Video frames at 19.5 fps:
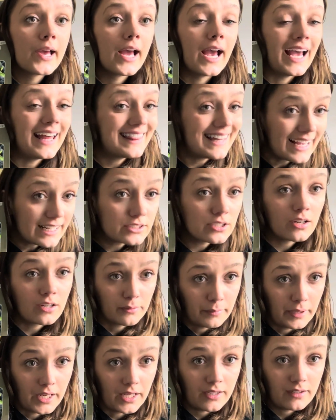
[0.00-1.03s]
And that's on
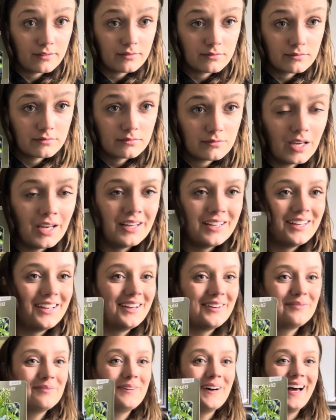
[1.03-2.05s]
me.
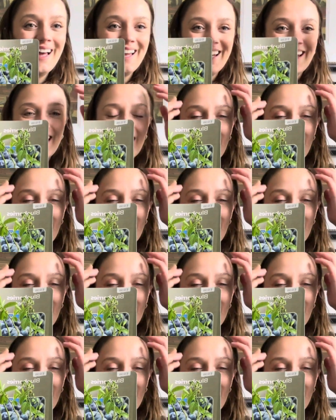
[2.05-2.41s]
But